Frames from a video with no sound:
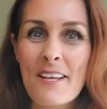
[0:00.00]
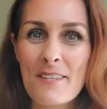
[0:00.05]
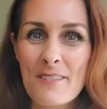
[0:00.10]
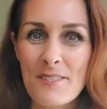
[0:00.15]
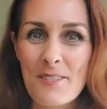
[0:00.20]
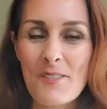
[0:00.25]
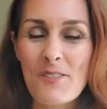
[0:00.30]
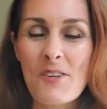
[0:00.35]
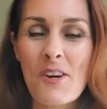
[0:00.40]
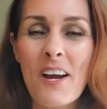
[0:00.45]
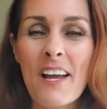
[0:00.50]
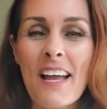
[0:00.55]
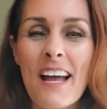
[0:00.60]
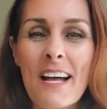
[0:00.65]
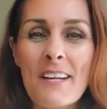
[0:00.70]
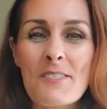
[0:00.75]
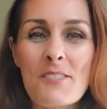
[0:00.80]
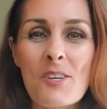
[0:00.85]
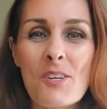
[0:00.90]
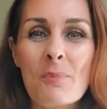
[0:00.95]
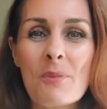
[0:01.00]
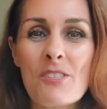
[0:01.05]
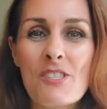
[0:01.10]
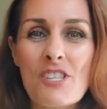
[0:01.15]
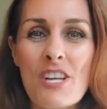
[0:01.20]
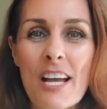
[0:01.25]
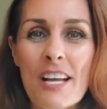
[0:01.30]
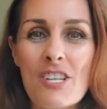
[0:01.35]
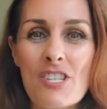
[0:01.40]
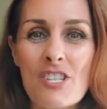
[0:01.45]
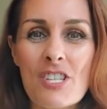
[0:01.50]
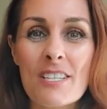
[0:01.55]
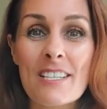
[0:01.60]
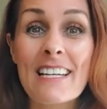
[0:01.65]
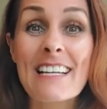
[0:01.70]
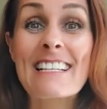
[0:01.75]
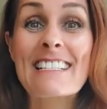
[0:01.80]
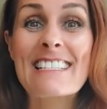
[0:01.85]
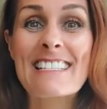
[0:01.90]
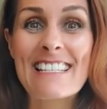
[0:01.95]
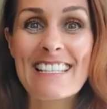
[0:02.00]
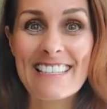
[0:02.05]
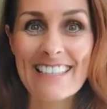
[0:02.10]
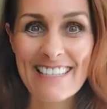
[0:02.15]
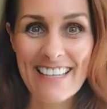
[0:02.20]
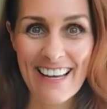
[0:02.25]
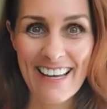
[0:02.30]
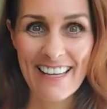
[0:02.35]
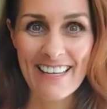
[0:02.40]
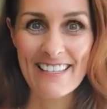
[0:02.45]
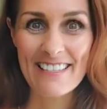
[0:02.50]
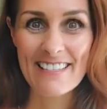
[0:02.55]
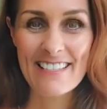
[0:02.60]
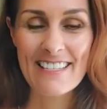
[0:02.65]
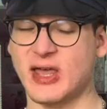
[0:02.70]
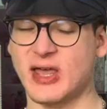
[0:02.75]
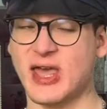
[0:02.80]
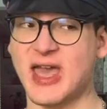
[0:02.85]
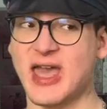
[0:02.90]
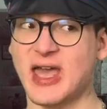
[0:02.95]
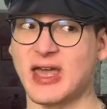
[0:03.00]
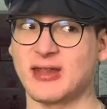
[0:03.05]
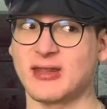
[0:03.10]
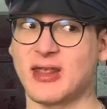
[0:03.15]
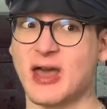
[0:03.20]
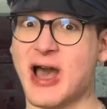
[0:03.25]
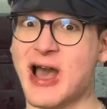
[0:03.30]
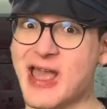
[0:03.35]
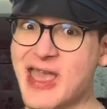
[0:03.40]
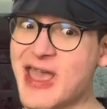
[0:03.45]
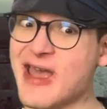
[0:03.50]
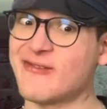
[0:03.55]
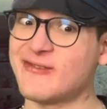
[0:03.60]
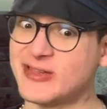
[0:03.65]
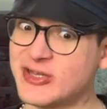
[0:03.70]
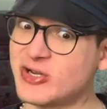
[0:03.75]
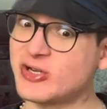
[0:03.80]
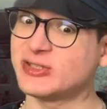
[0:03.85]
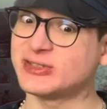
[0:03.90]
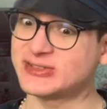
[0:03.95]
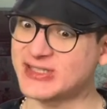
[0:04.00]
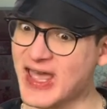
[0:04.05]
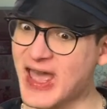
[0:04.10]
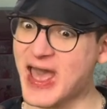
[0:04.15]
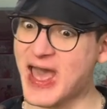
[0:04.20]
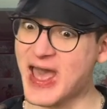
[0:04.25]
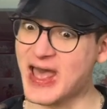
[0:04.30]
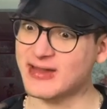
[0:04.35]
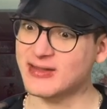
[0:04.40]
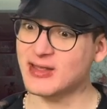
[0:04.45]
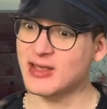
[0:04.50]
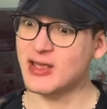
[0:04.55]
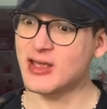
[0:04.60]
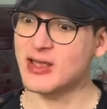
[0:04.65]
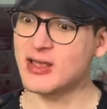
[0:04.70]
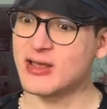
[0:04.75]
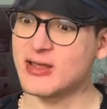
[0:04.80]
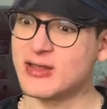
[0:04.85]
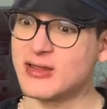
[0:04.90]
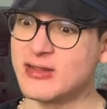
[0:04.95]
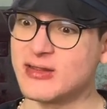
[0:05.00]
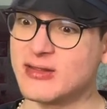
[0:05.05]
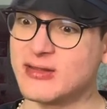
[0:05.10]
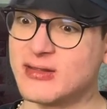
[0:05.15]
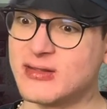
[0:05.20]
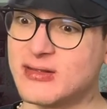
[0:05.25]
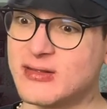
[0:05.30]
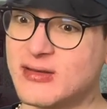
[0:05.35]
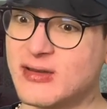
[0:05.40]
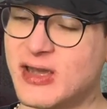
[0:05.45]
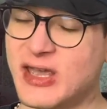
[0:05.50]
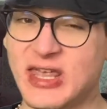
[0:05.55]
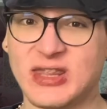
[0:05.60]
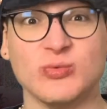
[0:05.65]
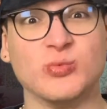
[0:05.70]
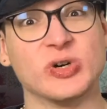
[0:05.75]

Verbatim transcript: So try astral projection tonight. And I have learned that it